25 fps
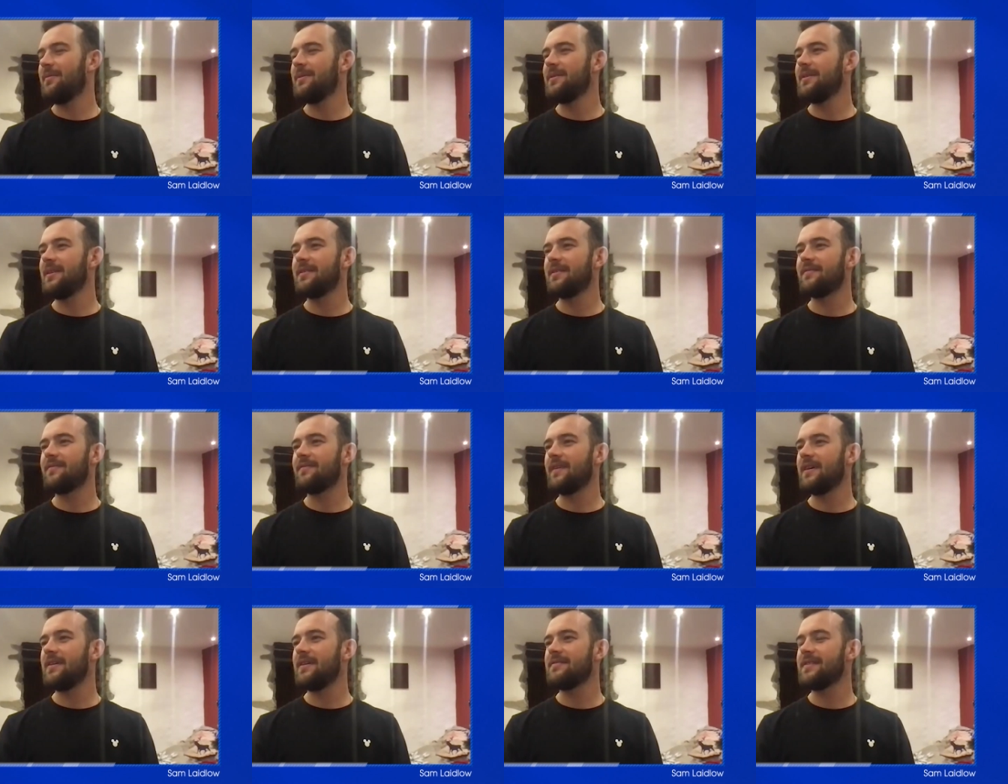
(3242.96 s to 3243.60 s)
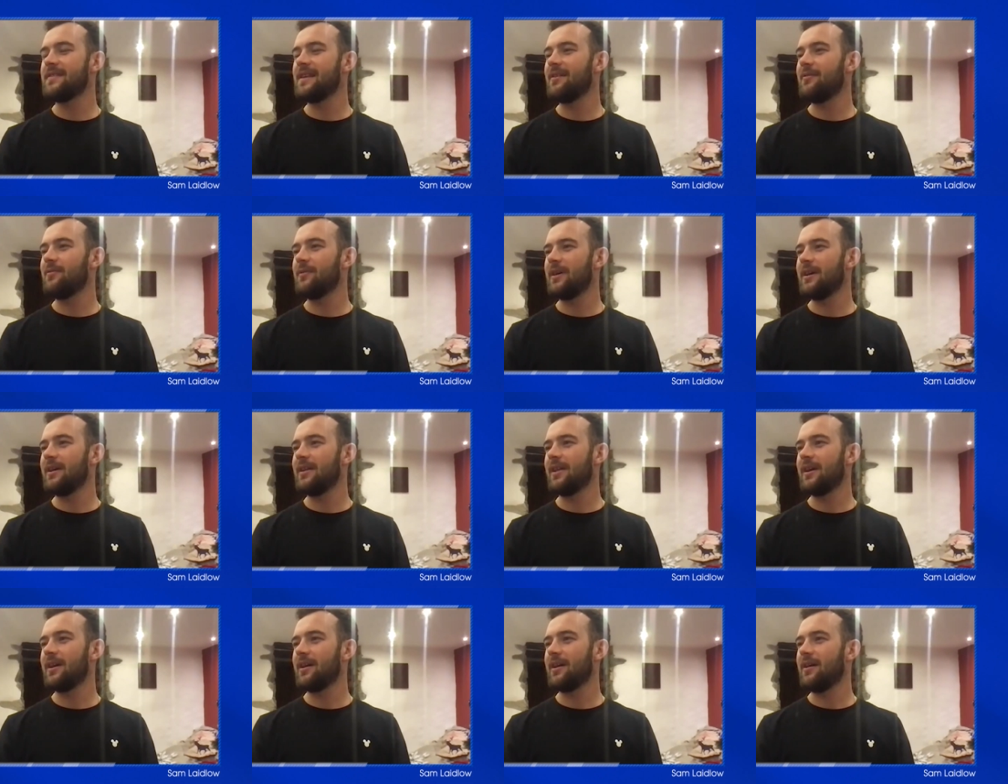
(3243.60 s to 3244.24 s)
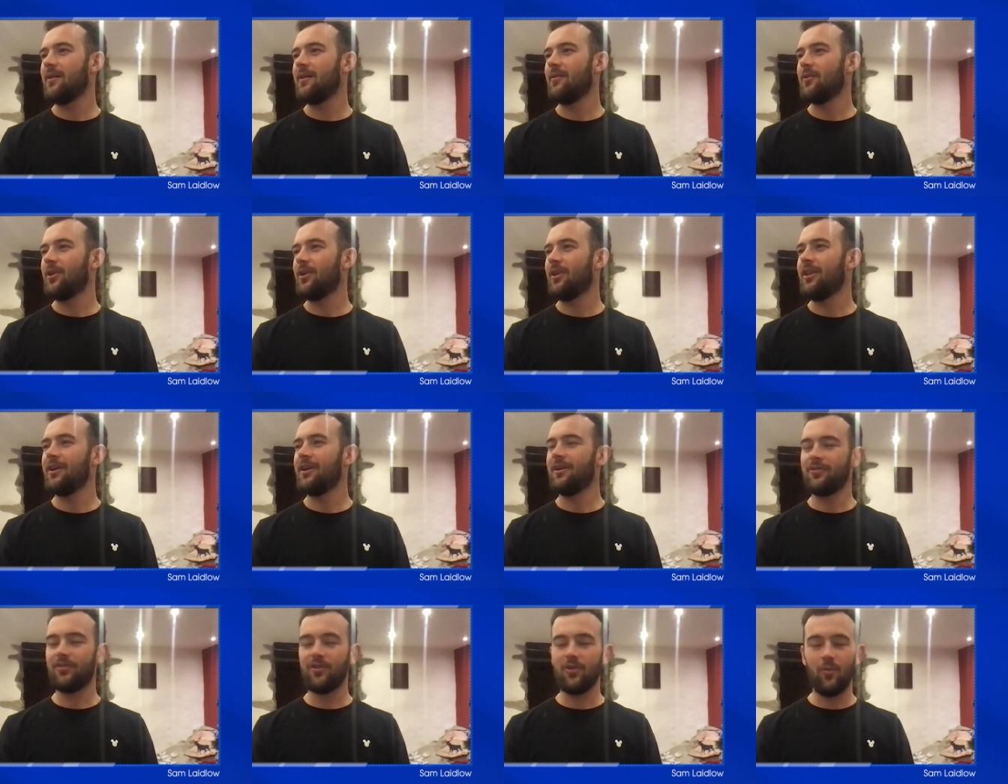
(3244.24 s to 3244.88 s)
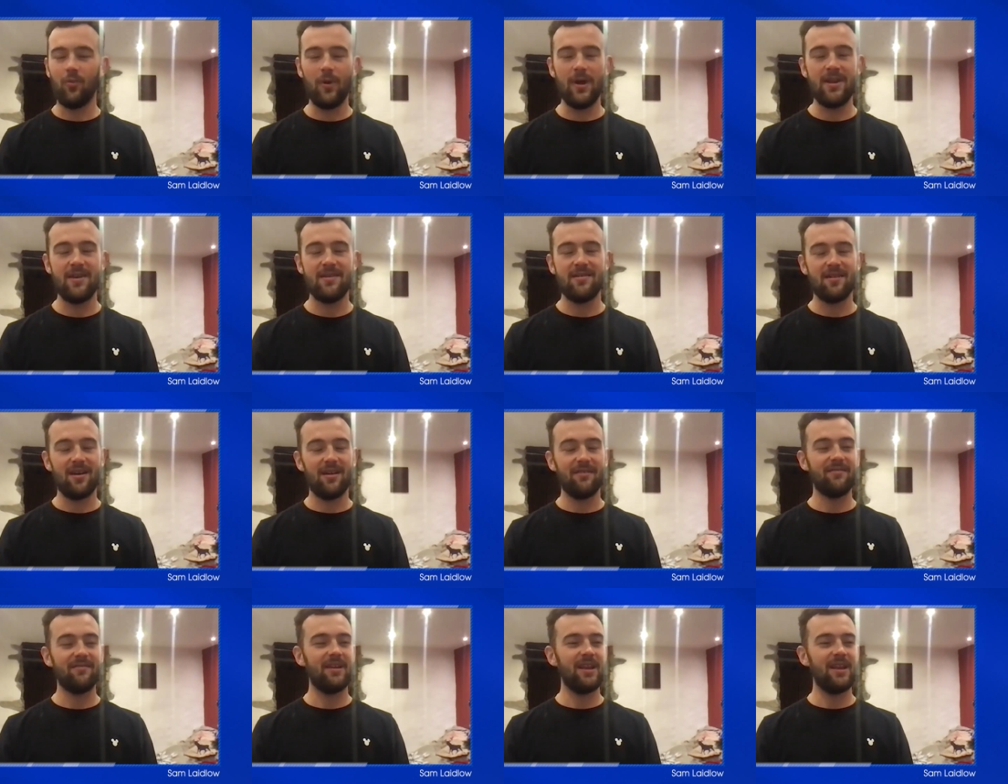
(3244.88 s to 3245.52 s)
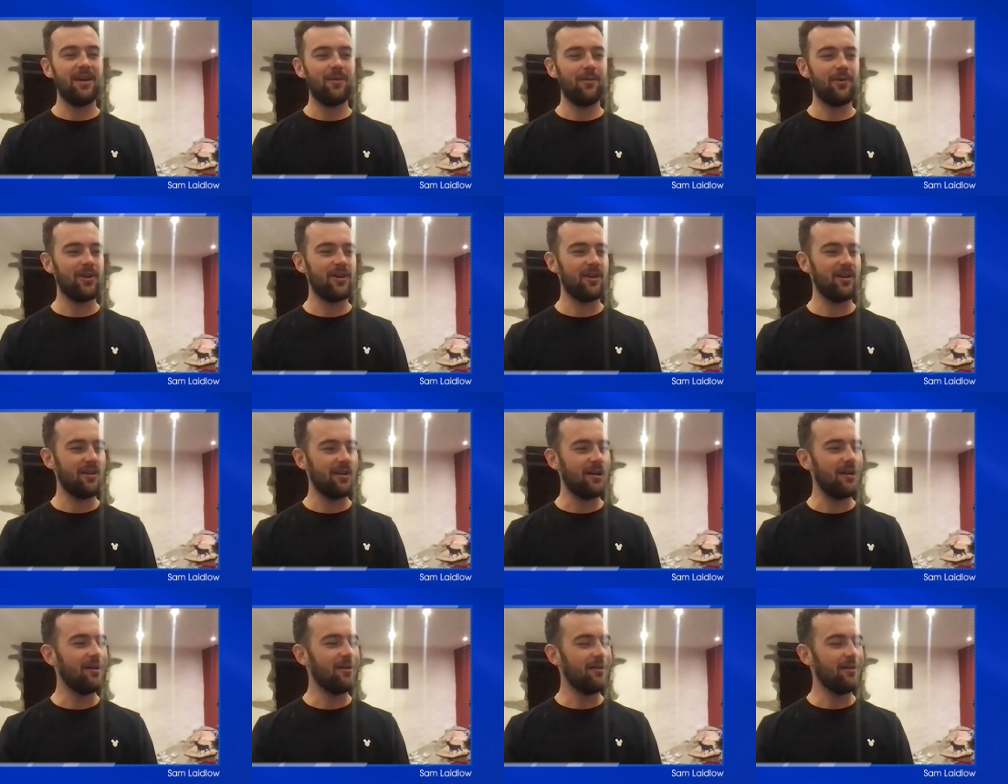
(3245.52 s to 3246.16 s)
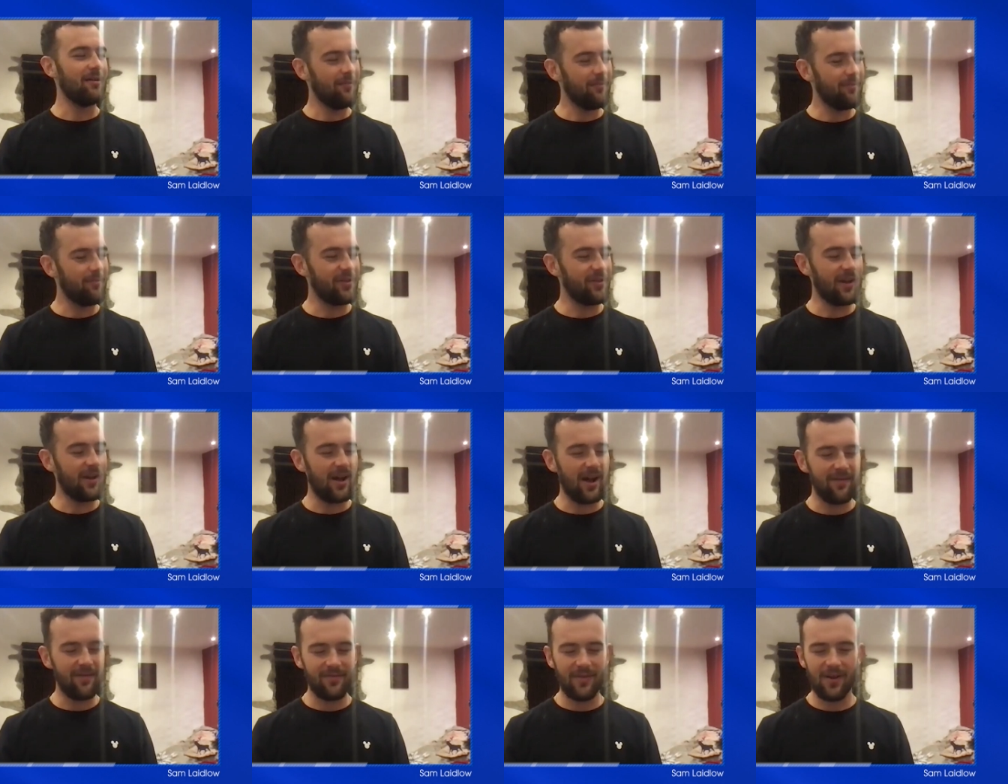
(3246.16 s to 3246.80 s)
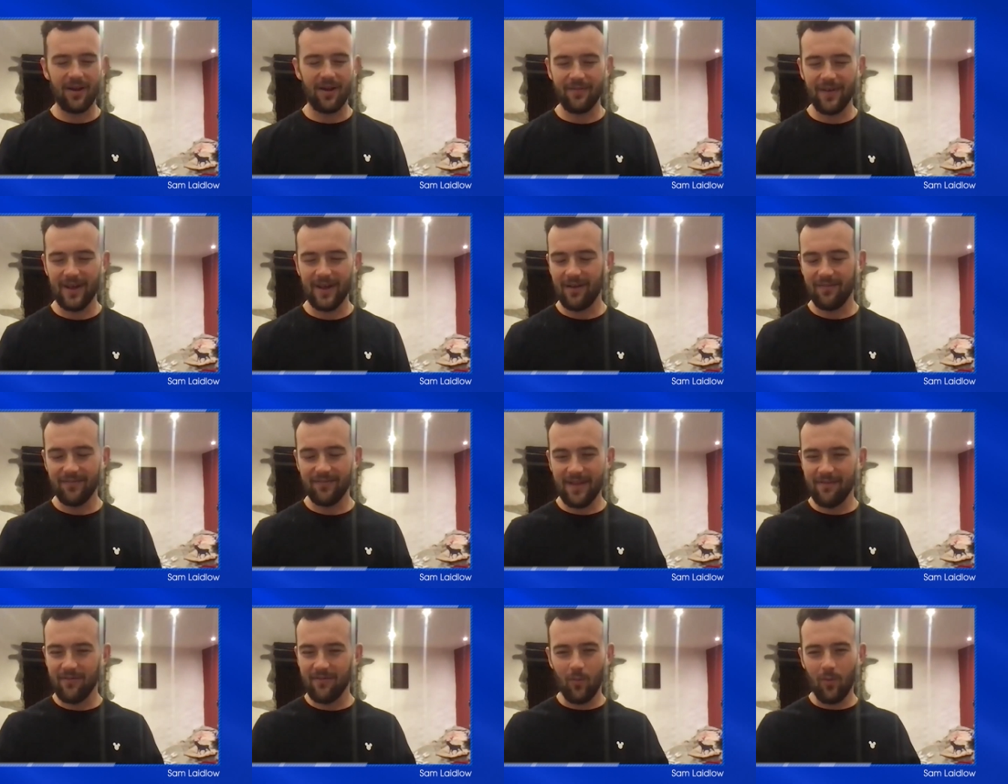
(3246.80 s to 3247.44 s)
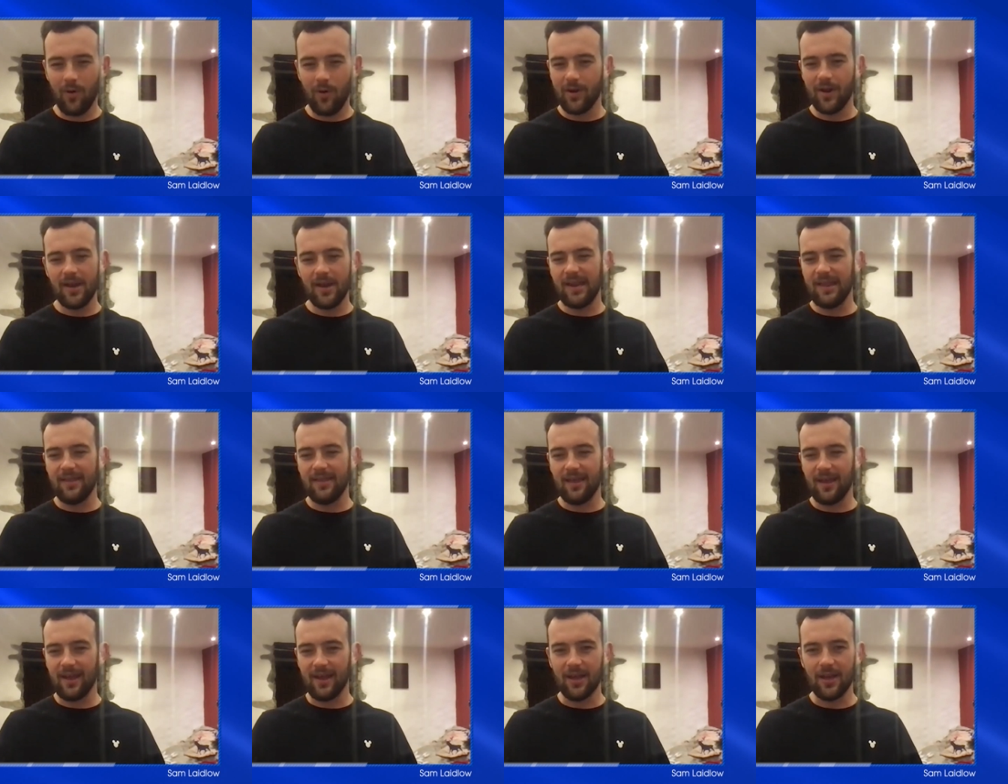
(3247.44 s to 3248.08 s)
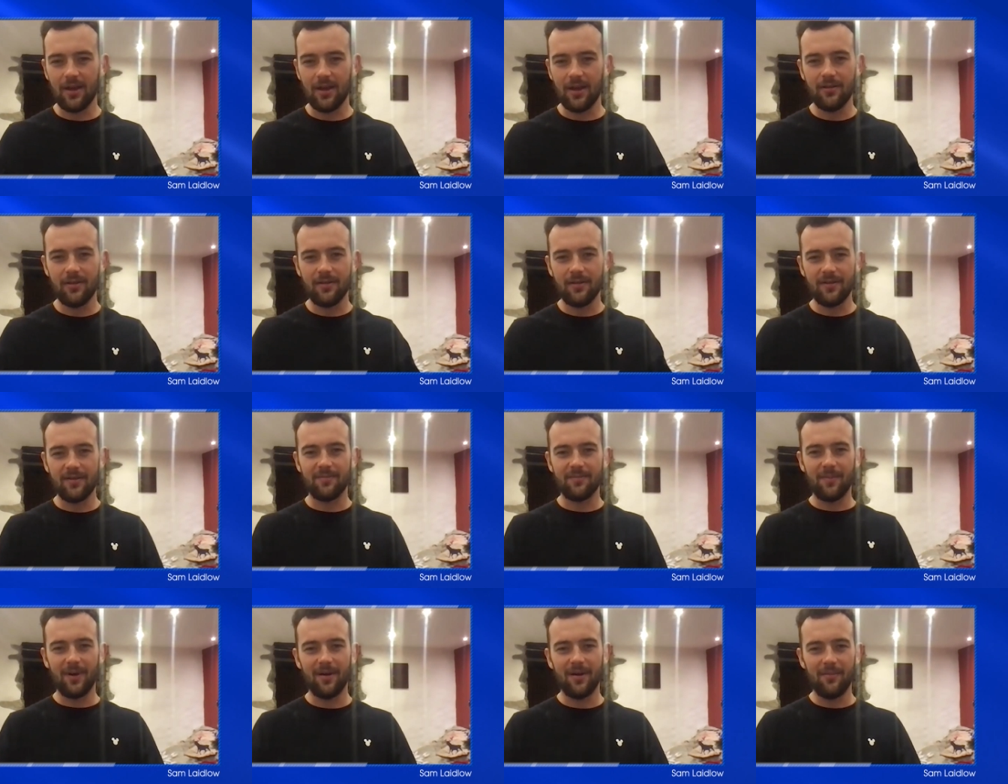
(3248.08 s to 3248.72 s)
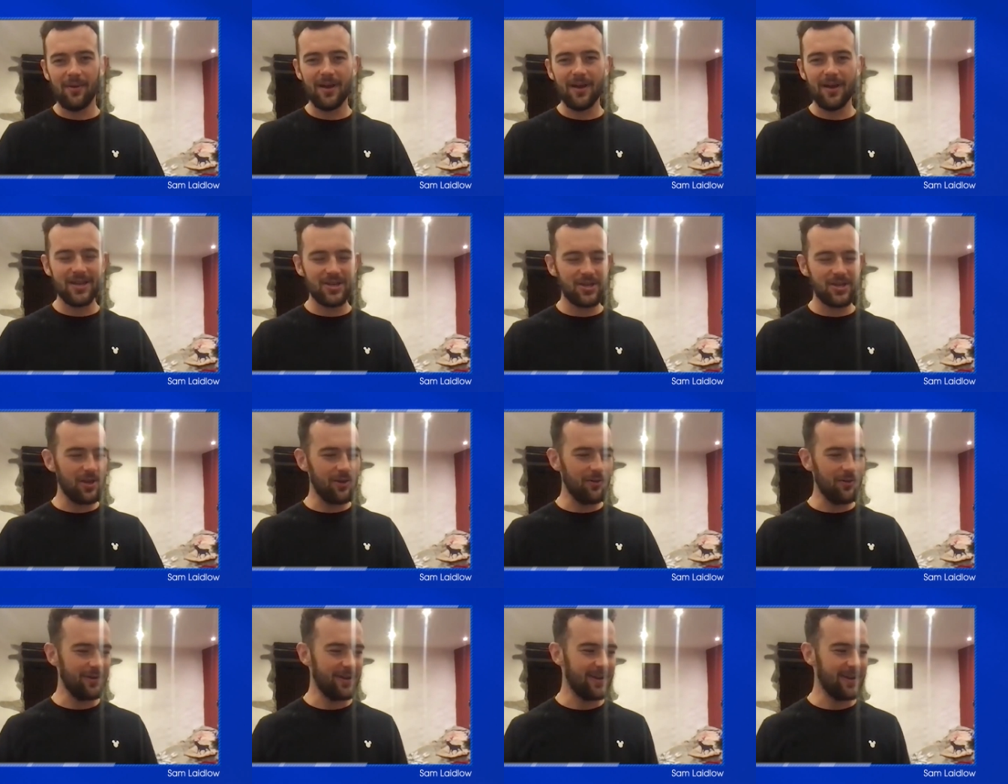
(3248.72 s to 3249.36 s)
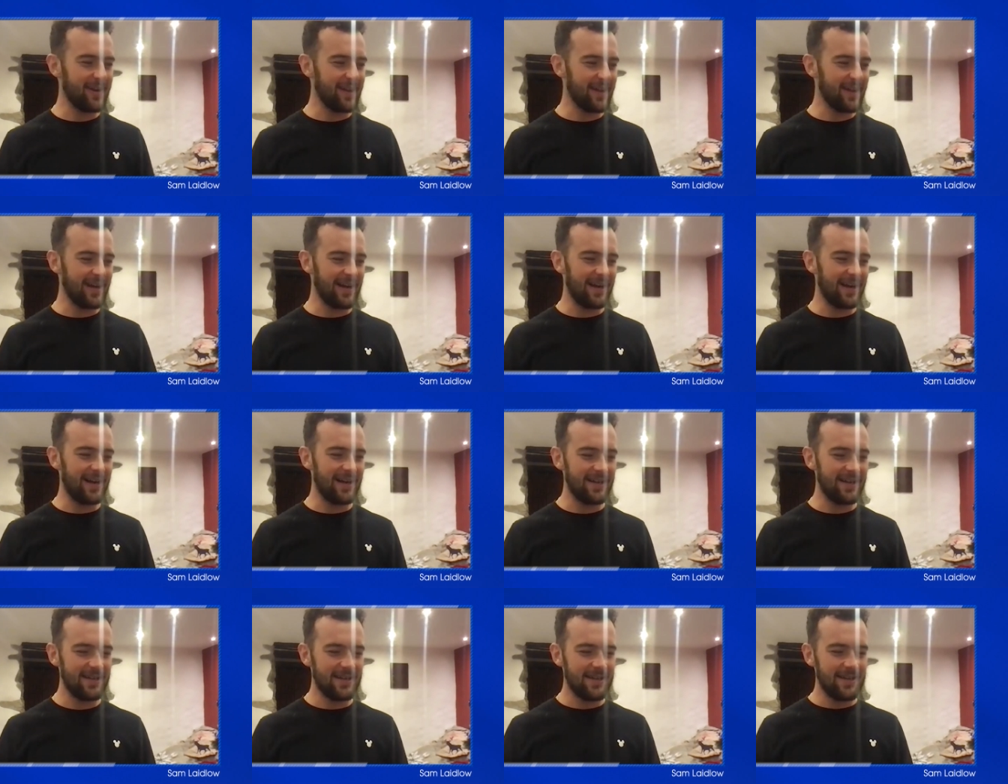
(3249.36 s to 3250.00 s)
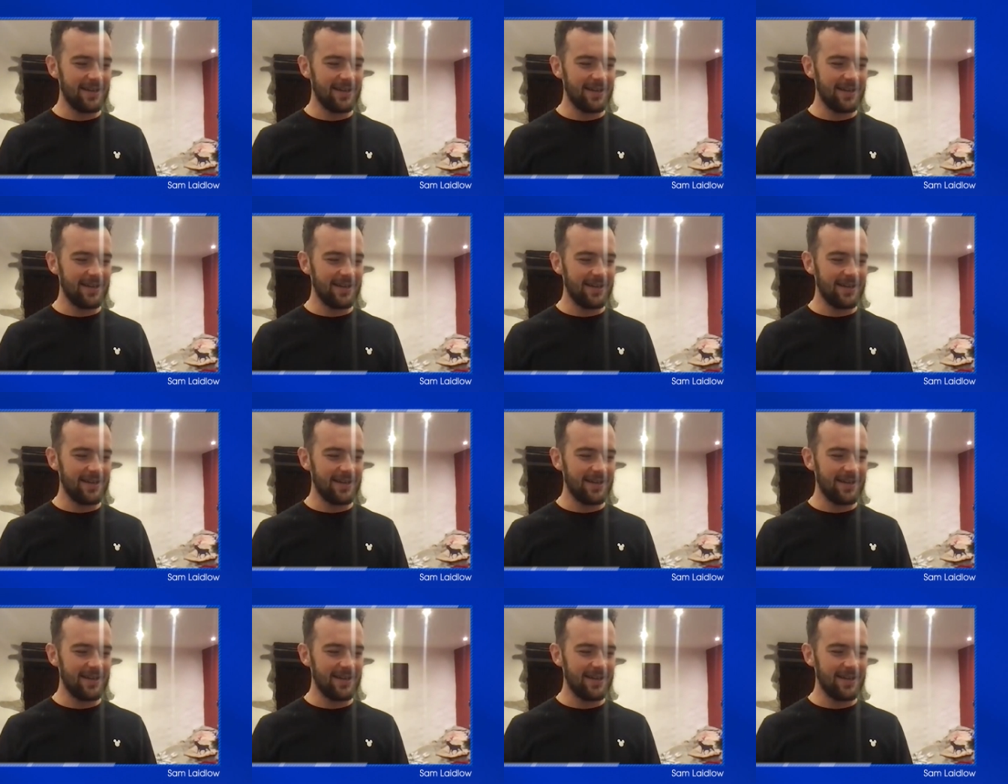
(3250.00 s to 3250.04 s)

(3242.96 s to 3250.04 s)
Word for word: in this phase now where like I want to learn to win. I really want to. So I've never won anything. You know, this is my issue, and I'm